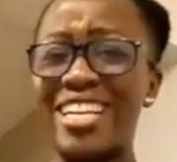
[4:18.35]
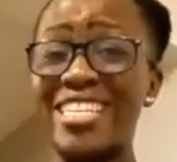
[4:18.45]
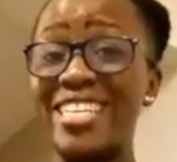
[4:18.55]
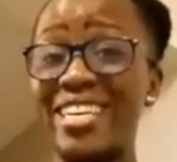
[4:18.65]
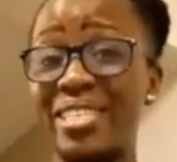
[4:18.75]

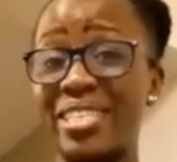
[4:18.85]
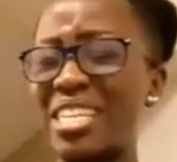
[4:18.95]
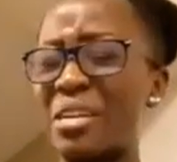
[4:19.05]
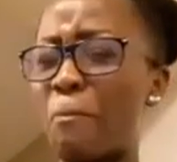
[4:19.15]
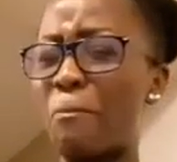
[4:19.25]
leaders'
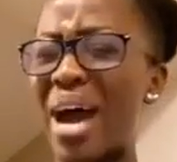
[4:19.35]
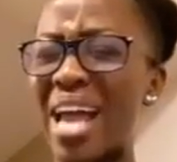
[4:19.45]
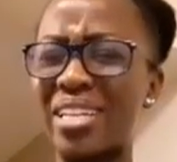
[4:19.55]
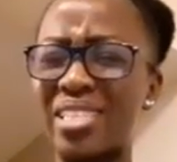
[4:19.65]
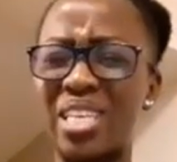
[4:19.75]

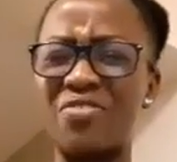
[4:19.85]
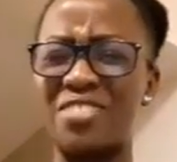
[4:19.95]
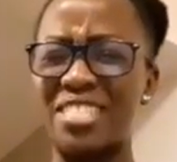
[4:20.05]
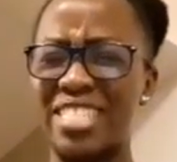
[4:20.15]
repulsive